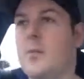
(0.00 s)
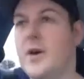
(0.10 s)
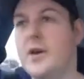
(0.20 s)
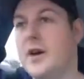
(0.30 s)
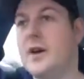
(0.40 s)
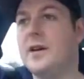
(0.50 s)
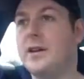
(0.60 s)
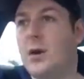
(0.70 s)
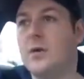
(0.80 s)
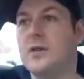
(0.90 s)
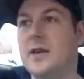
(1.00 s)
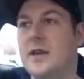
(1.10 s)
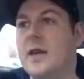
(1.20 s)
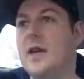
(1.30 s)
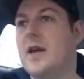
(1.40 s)
But no, it lowers it.
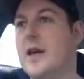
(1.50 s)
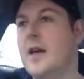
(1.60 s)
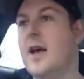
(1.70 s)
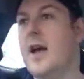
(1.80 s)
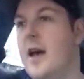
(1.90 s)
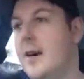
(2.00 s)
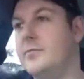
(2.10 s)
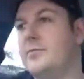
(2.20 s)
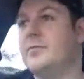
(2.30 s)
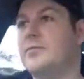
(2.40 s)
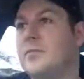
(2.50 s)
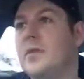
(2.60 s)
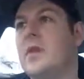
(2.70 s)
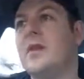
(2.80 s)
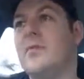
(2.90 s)

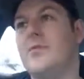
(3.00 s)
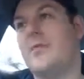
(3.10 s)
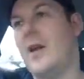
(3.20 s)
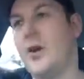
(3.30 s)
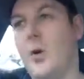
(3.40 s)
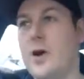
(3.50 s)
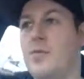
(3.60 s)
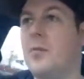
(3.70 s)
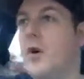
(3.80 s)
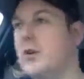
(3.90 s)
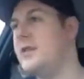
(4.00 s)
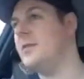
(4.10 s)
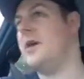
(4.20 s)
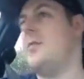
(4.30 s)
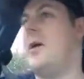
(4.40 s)
I don't want to promote it,
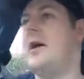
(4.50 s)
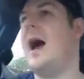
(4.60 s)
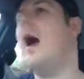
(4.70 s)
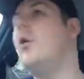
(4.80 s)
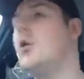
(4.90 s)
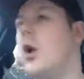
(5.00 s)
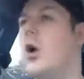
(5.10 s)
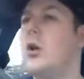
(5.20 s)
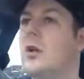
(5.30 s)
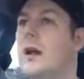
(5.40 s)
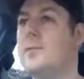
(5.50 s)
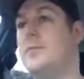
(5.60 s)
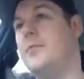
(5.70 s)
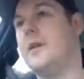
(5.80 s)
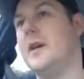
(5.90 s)
but apparently alcohol, like
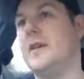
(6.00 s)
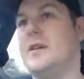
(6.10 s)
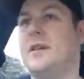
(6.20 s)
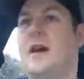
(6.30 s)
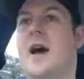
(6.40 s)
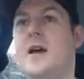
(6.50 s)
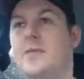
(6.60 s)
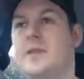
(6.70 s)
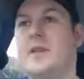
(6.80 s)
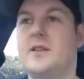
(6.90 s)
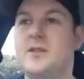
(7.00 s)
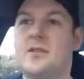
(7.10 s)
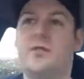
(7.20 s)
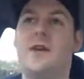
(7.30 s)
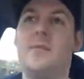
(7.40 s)
the higher percentage of
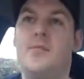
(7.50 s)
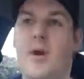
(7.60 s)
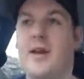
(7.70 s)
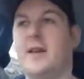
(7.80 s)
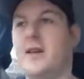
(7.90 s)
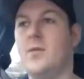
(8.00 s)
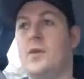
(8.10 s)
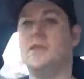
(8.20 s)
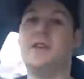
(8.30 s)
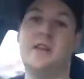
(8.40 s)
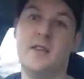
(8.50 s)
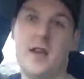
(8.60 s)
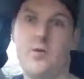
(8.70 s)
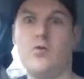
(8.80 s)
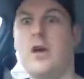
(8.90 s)
stuff like brandy and whiskey,
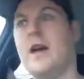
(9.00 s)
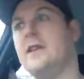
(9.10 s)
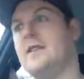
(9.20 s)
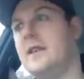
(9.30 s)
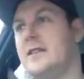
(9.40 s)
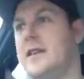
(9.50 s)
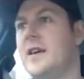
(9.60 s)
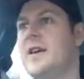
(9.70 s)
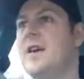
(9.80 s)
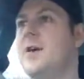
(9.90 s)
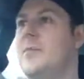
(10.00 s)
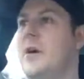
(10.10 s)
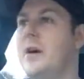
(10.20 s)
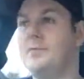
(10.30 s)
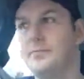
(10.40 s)
they raise it.
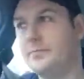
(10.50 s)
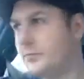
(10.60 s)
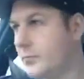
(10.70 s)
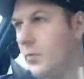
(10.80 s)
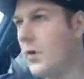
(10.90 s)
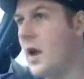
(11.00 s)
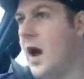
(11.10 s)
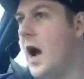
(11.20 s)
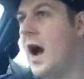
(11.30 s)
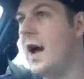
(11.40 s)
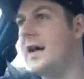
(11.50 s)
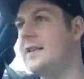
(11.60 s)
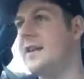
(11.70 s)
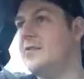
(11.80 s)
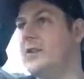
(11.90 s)
But I ain't
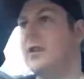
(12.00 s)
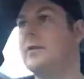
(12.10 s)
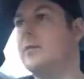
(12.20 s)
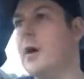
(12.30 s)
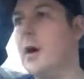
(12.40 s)
saying drink it.